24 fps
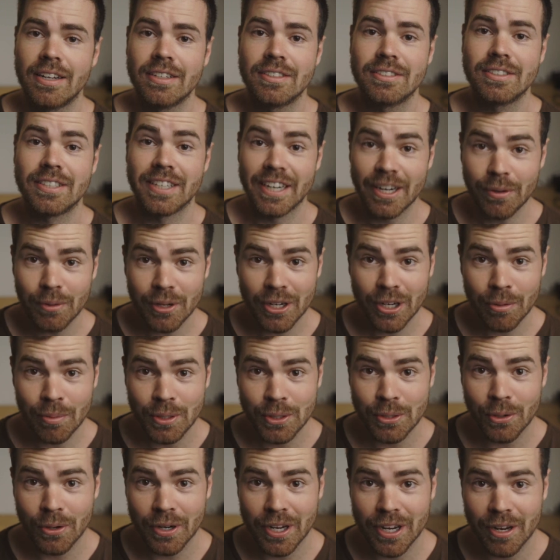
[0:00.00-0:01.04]
Today we're going to be
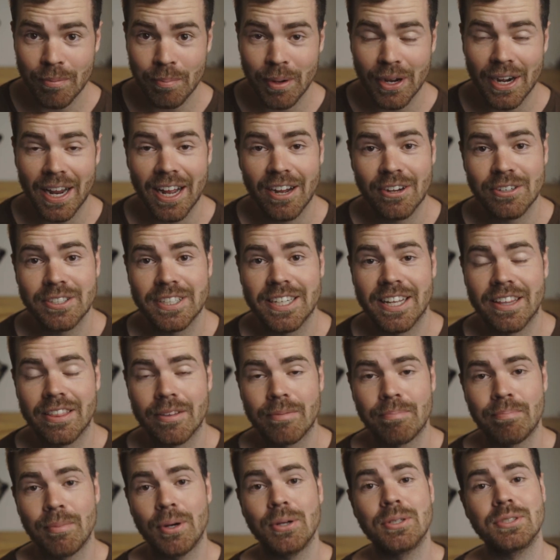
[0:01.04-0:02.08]
talking about how to get the
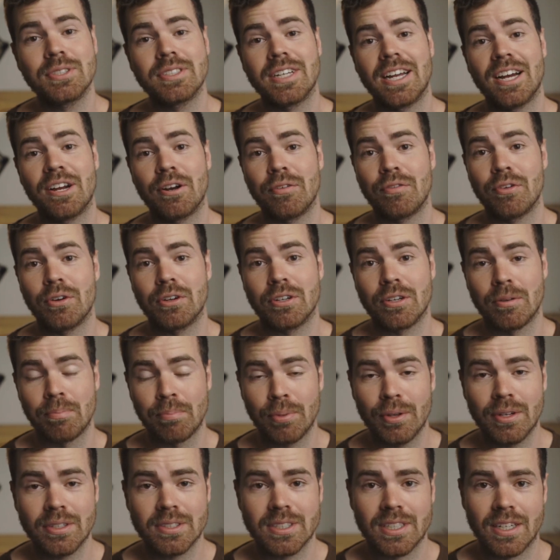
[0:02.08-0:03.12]
most out of your
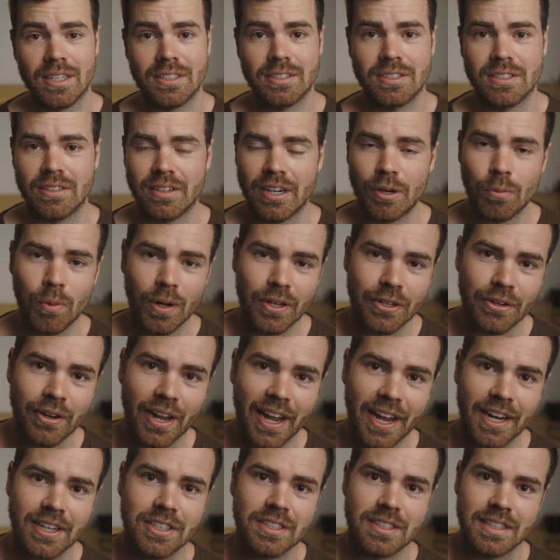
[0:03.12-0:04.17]
computer science degree while you're
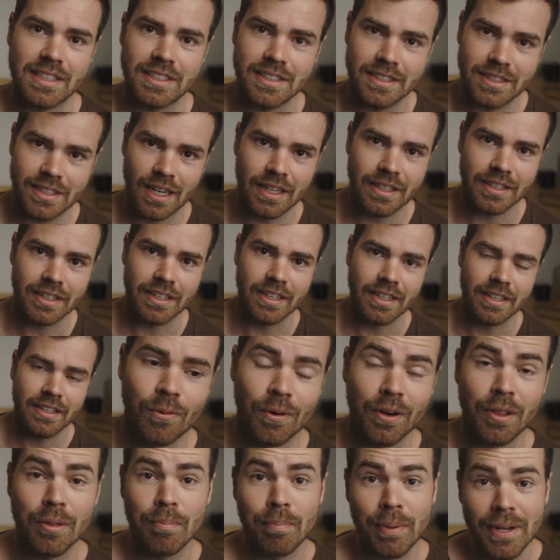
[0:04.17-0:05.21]
actually studying.
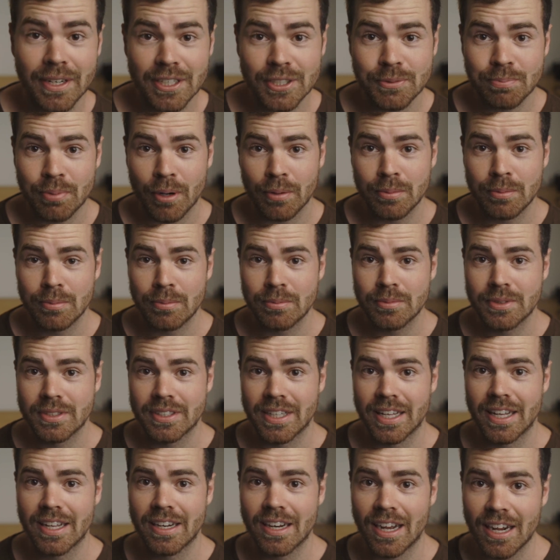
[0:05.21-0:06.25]
One of the biggest problems
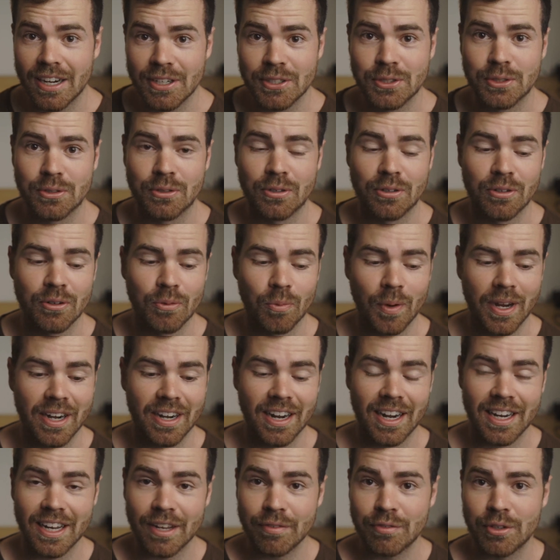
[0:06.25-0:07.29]
that I saw when
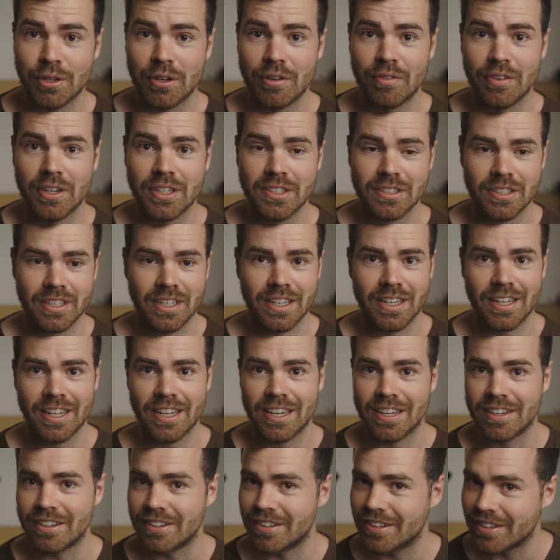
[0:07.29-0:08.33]
I left university
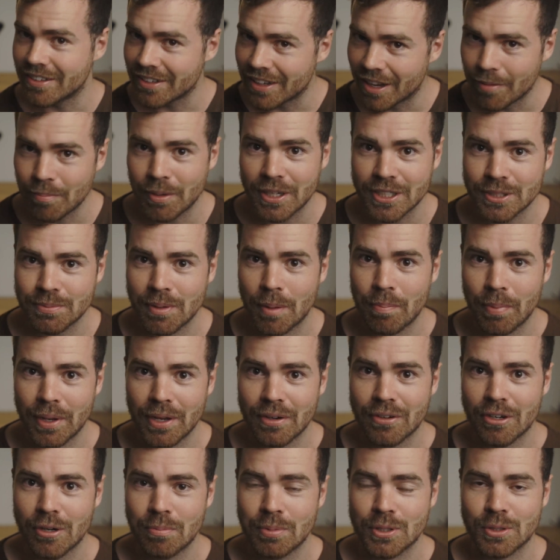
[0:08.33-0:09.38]
and amongst my peer
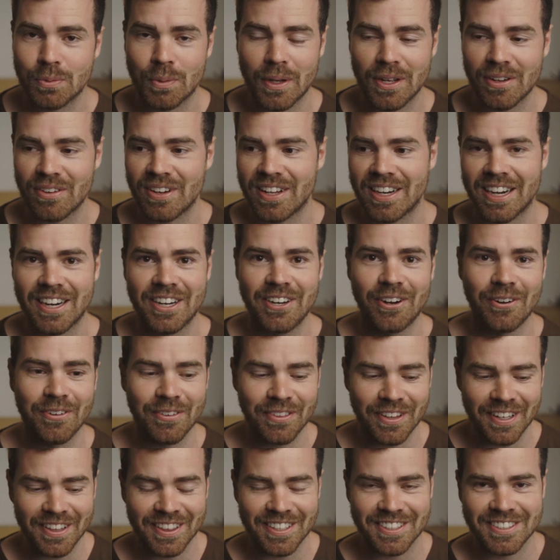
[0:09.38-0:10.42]
group as well, and I don't
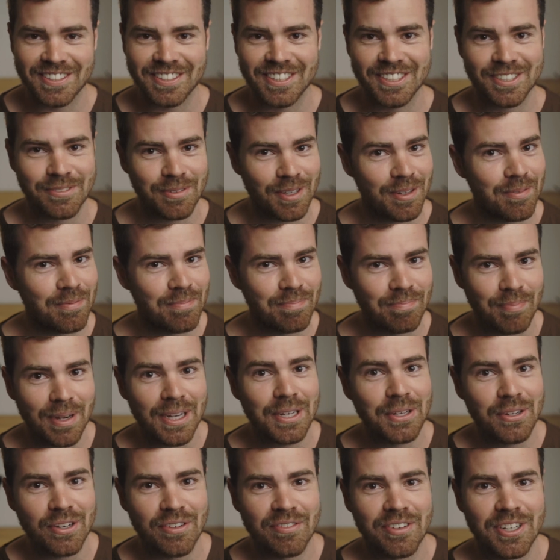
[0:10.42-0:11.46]
think this is just a my
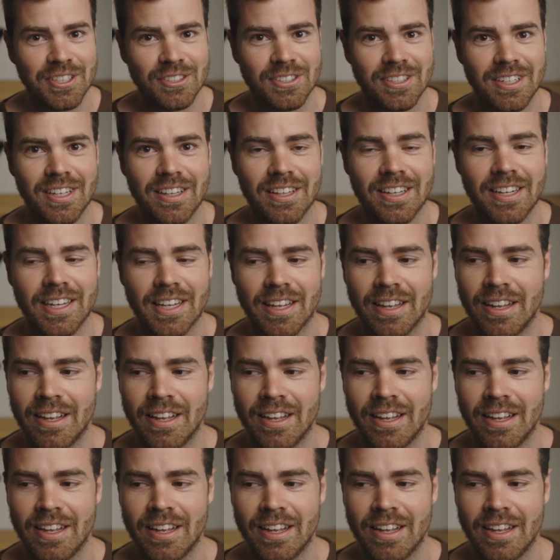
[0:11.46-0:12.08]
university thing,